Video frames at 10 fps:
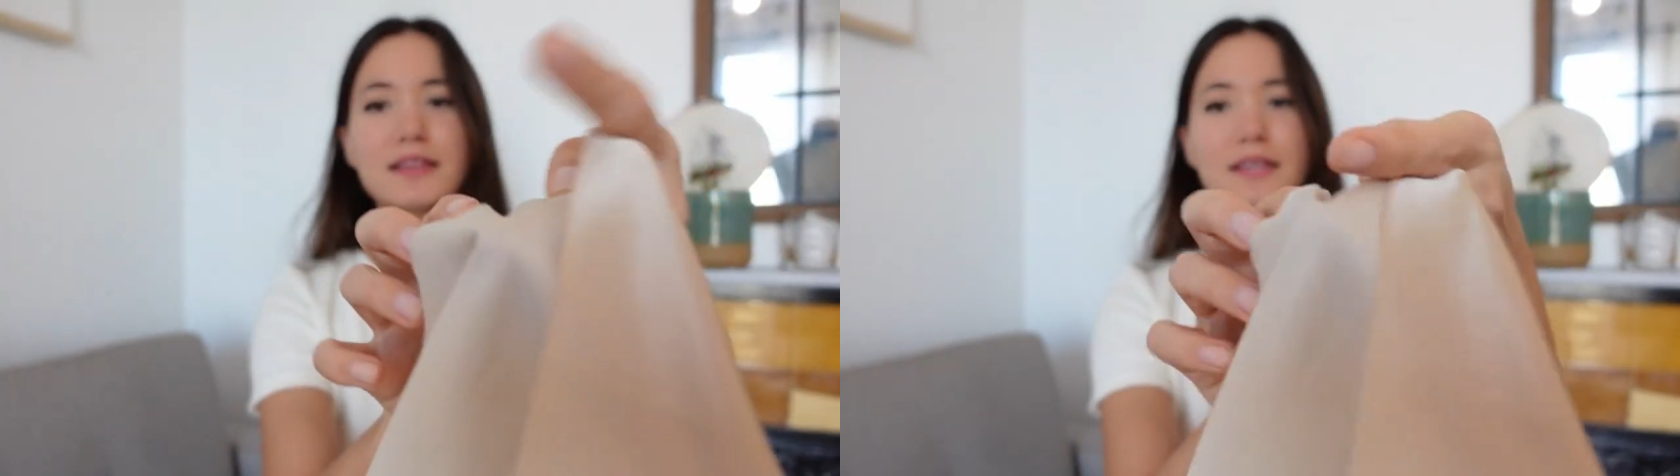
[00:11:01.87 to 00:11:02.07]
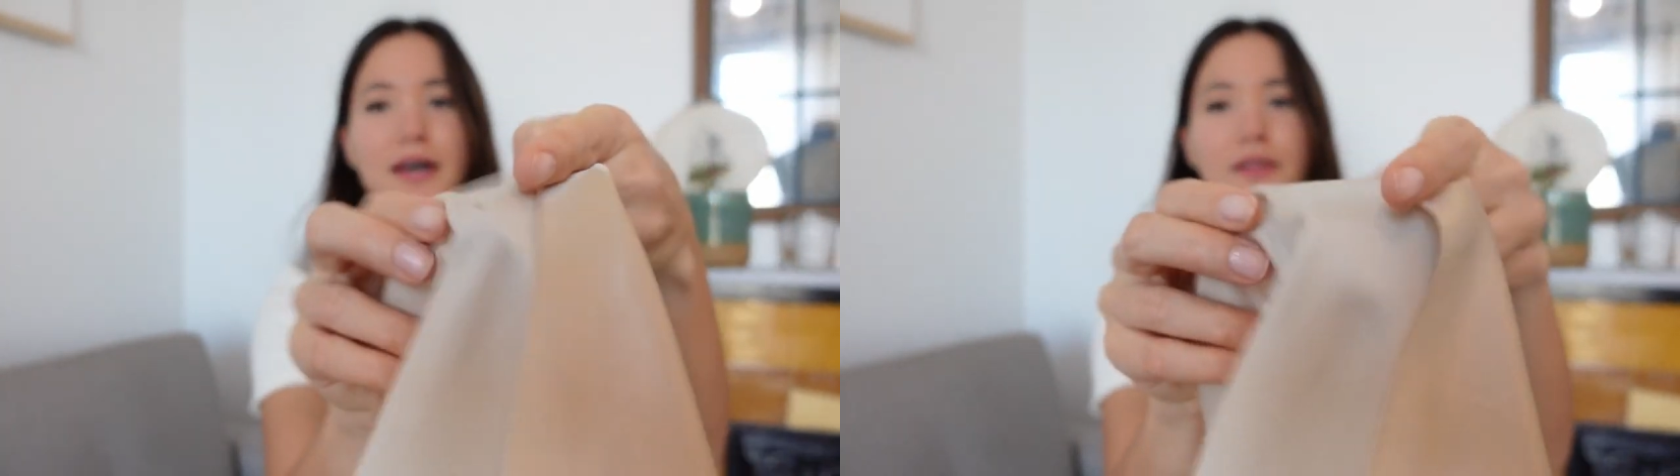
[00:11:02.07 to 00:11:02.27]

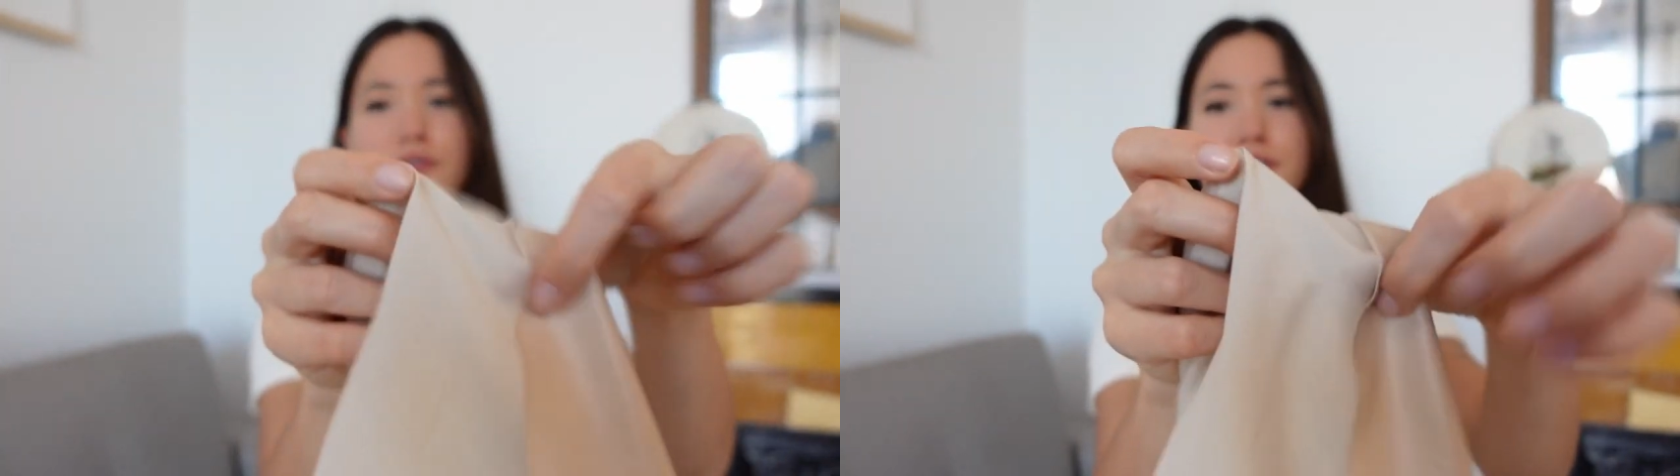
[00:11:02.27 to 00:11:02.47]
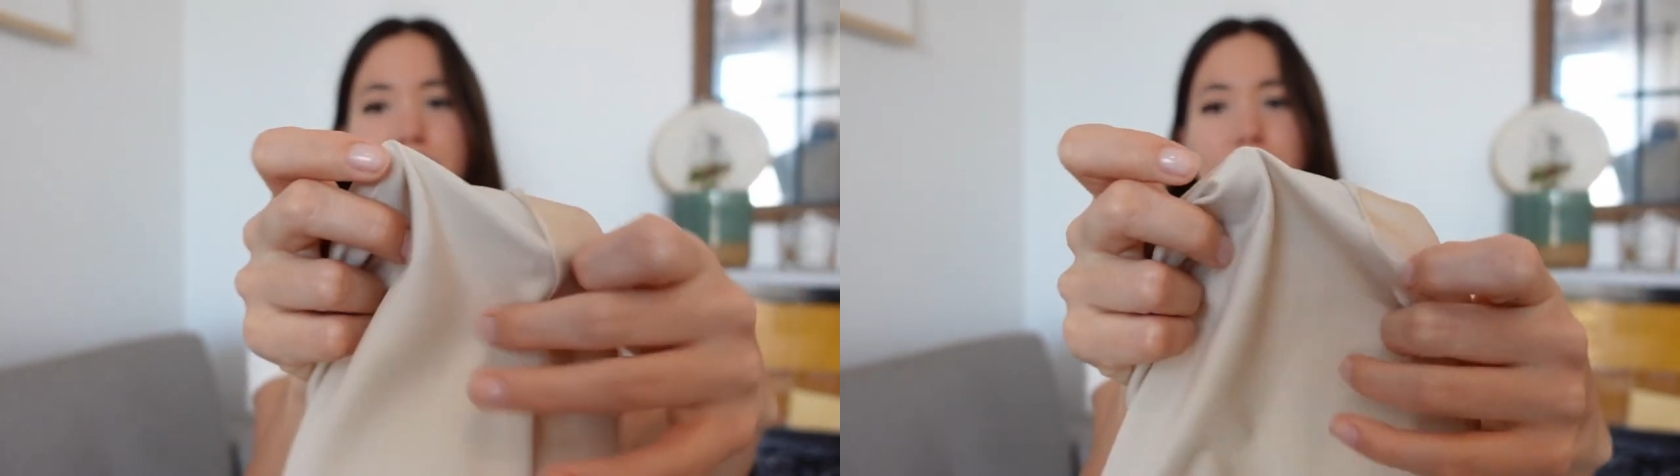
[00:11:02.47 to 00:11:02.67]
the other
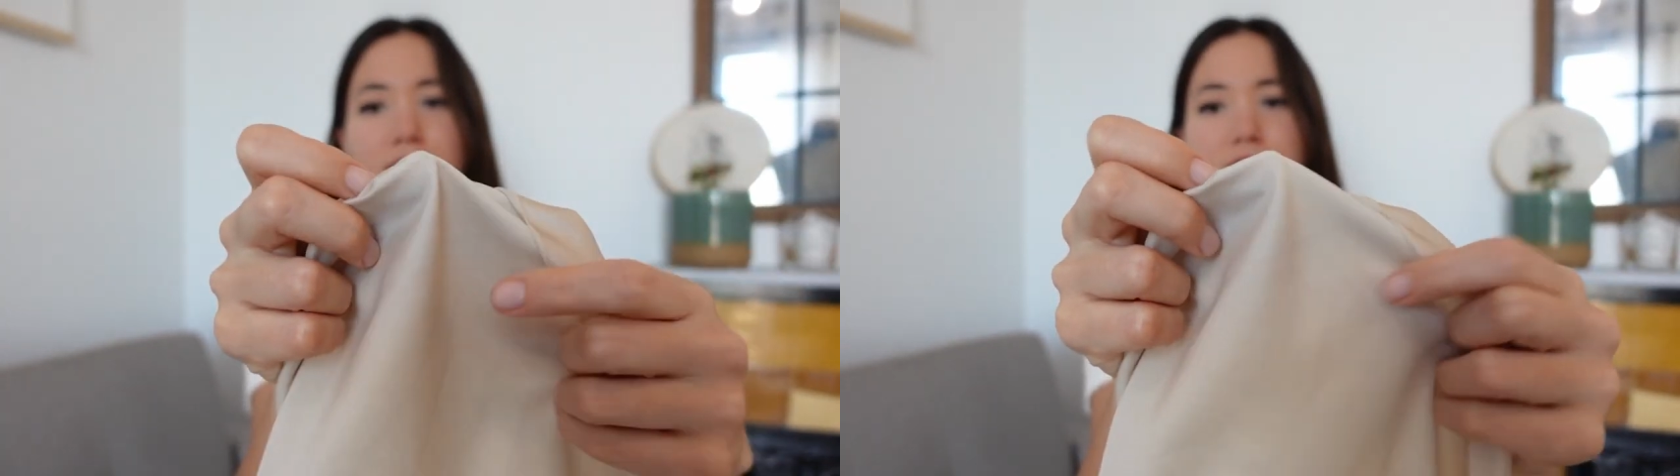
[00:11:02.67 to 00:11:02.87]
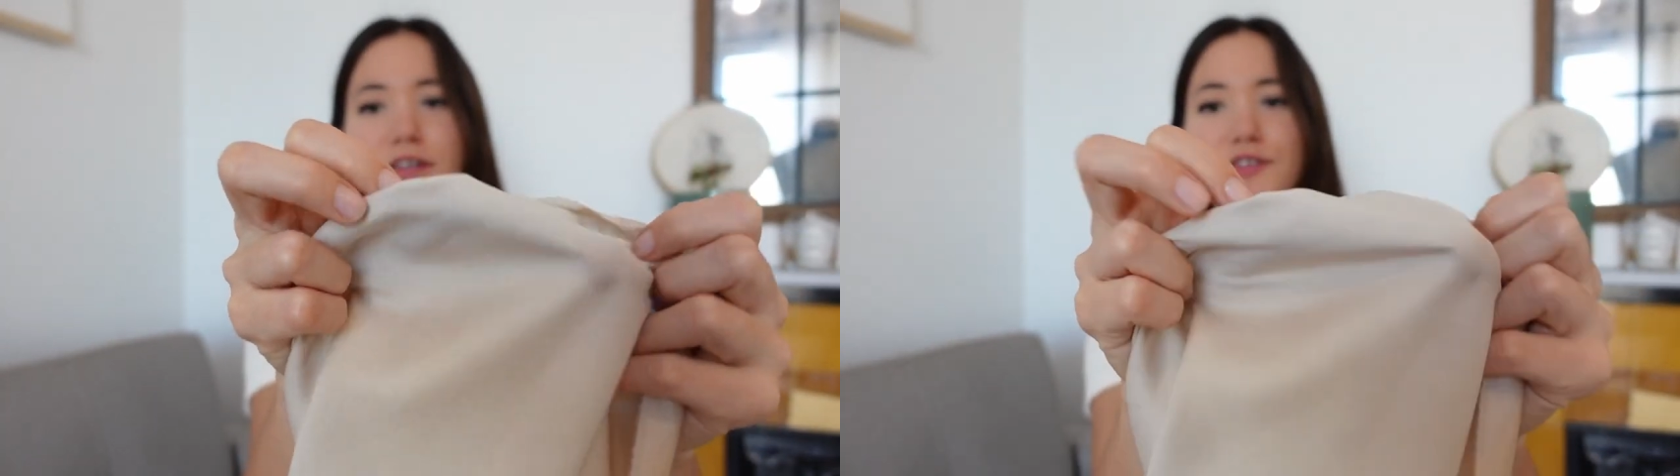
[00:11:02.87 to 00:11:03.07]
side
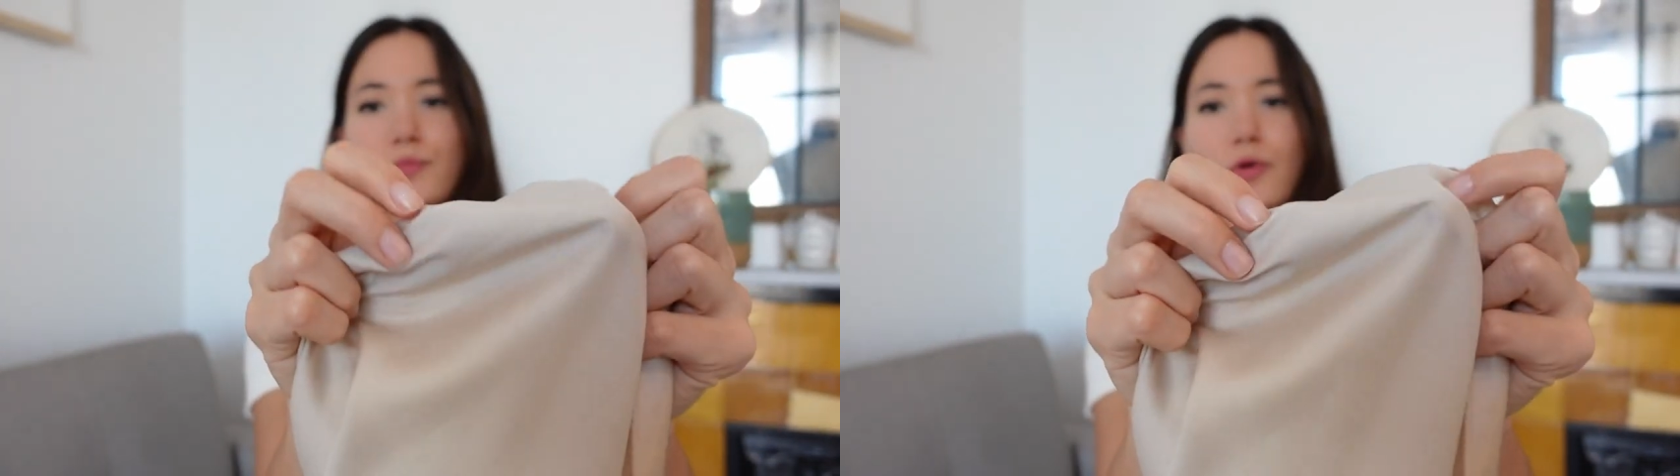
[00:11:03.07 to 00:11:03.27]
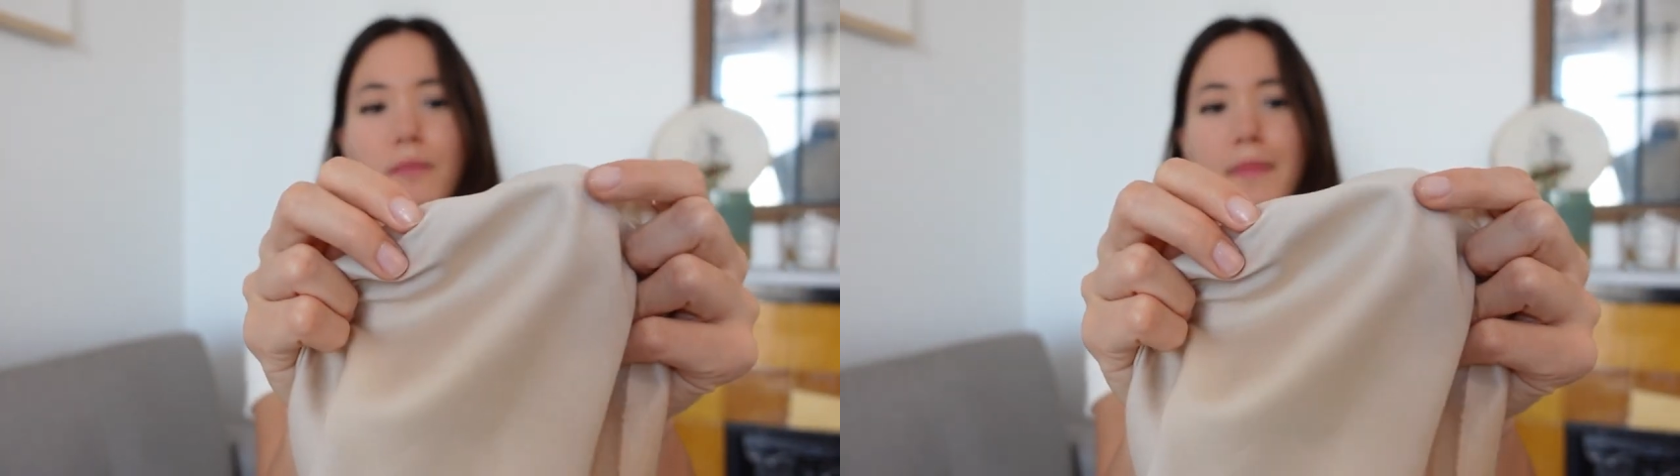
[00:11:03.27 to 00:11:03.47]
is
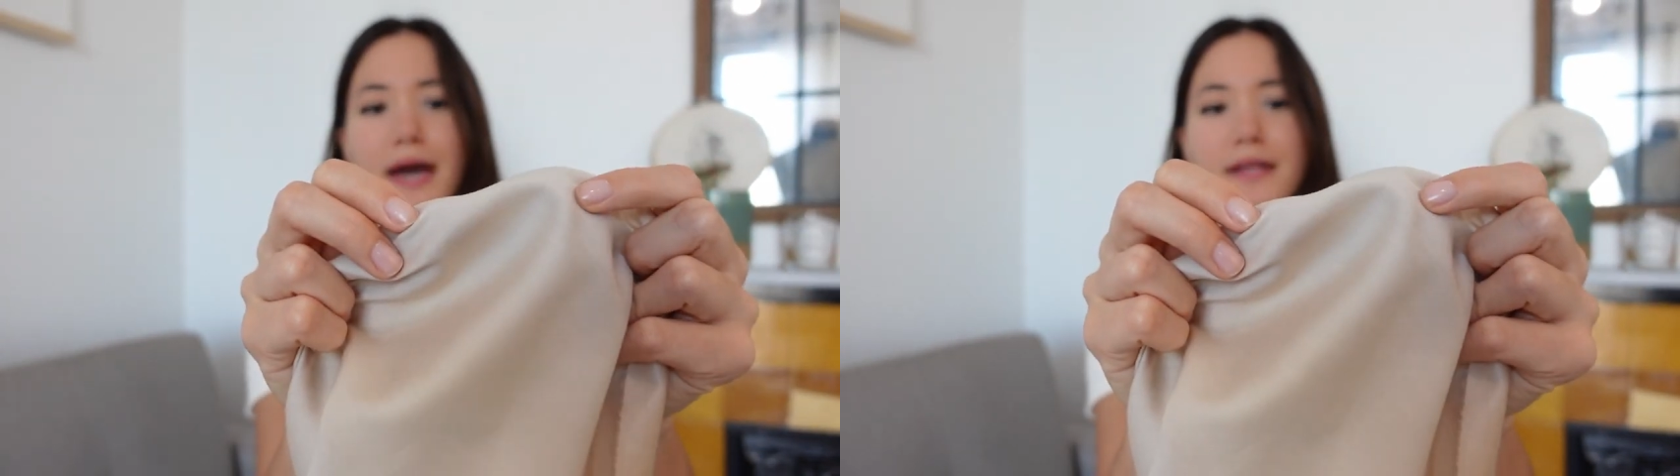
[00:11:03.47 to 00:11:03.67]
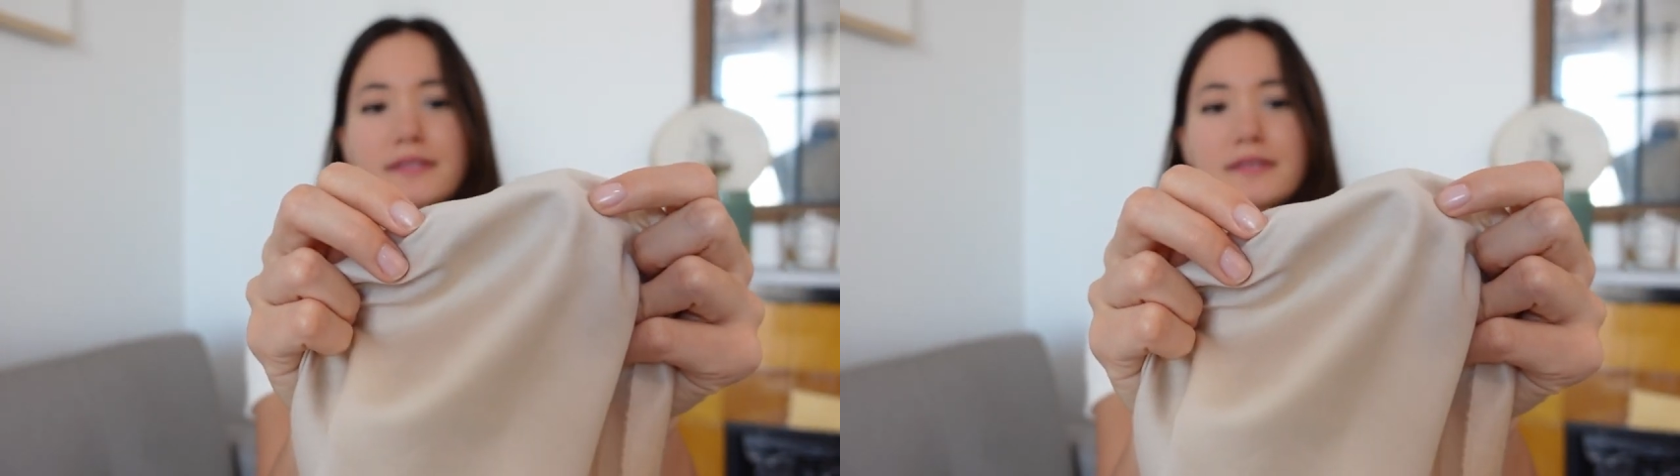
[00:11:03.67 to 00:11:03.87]
more
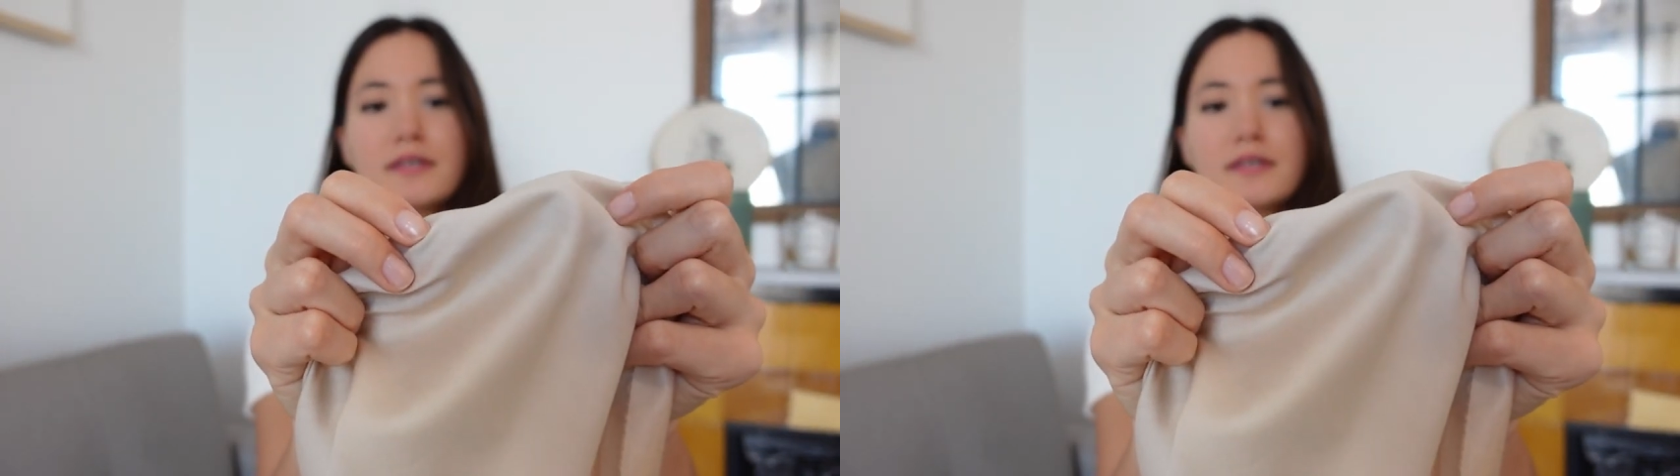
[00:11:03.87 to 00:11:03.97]
matte.